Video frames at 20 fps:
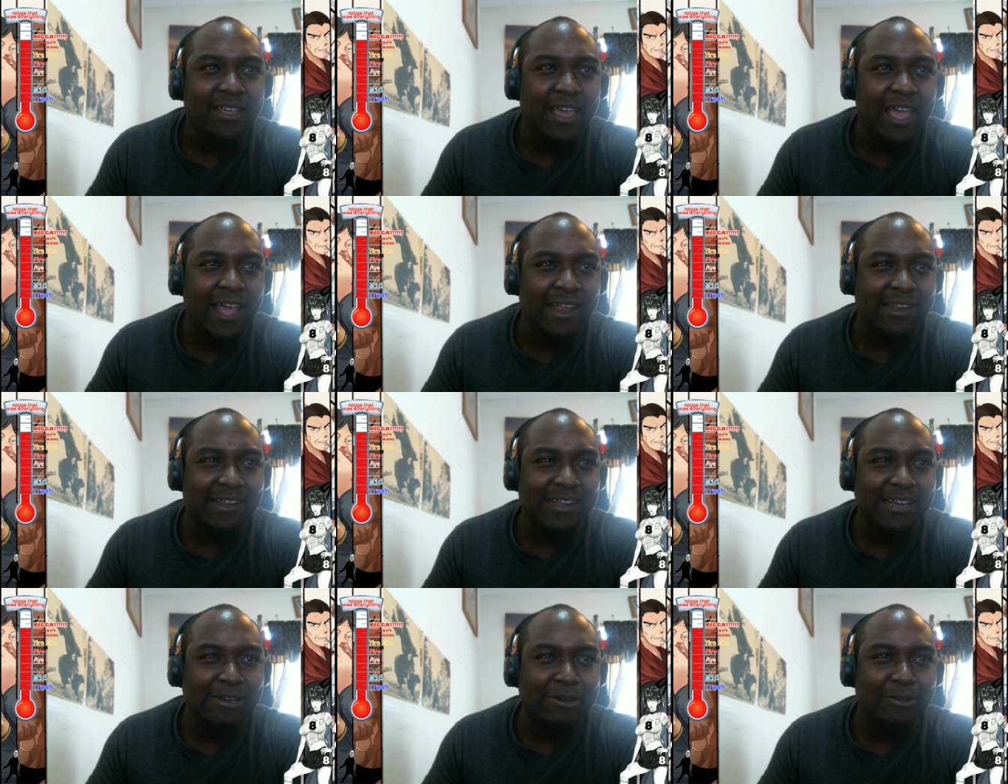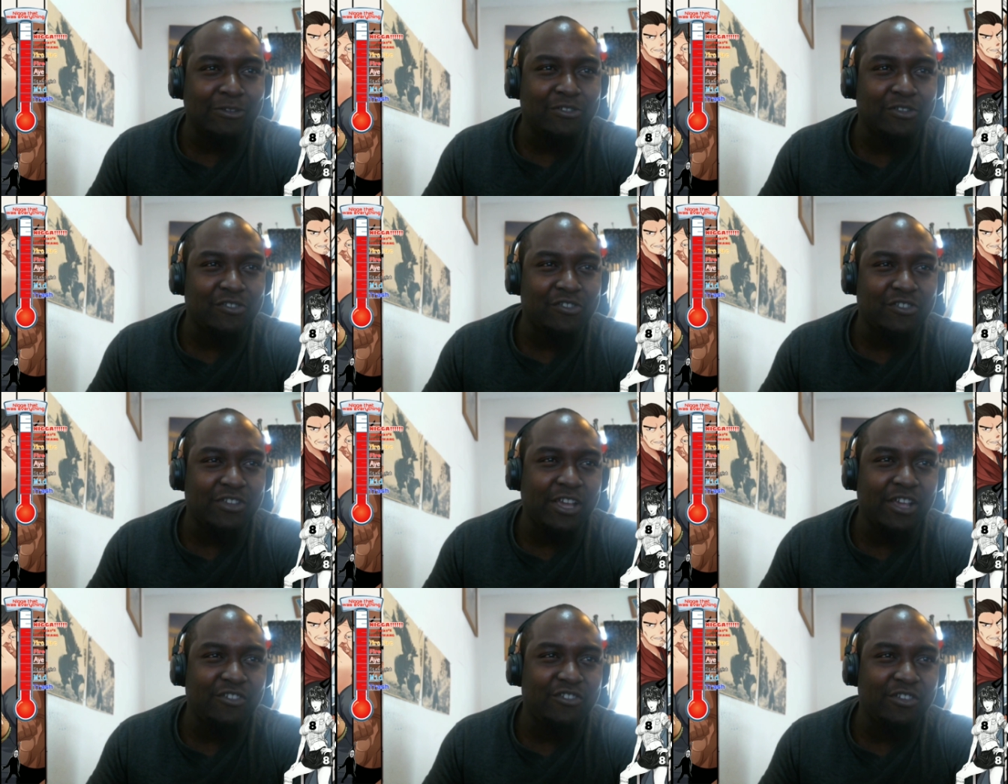and the Hero
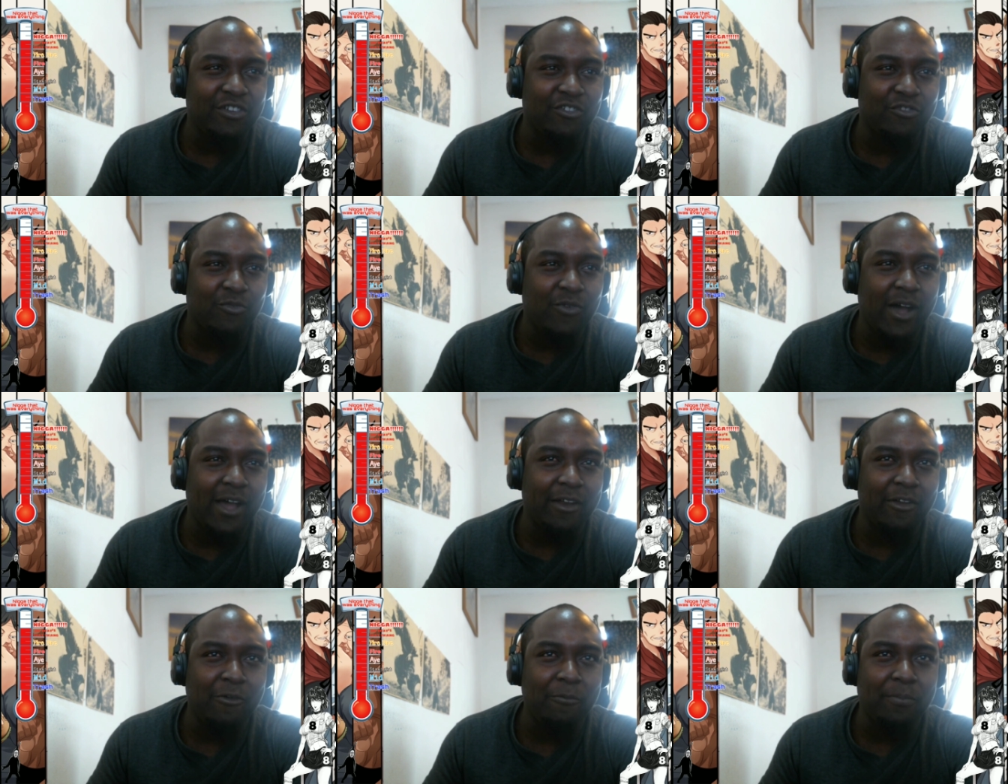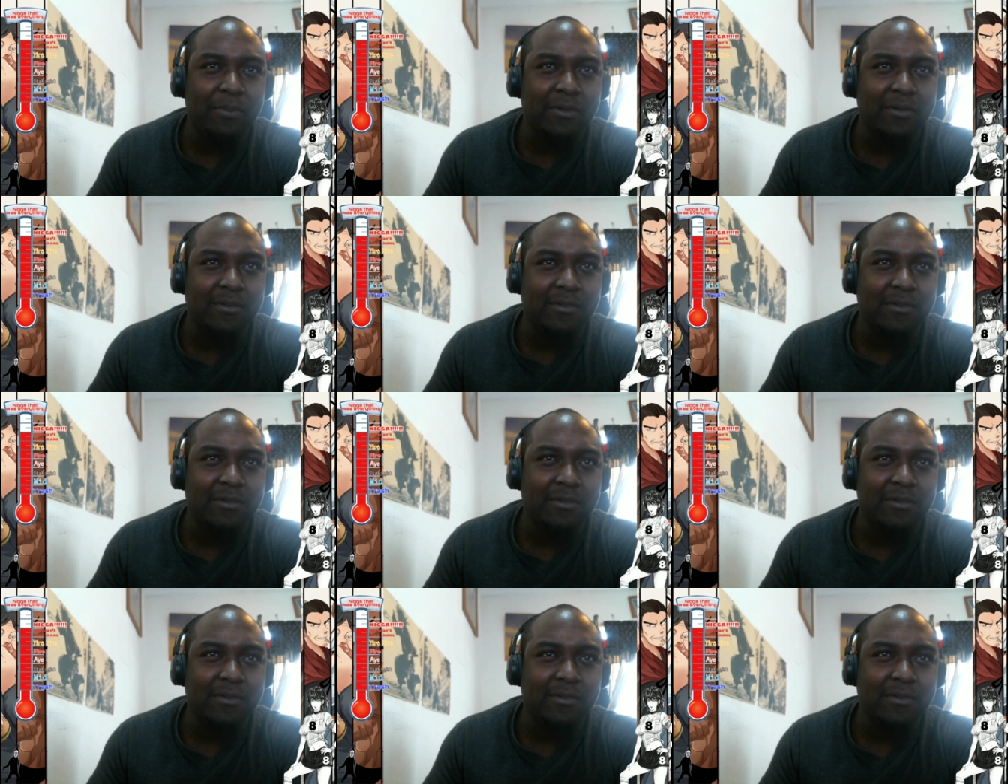Association is wide open.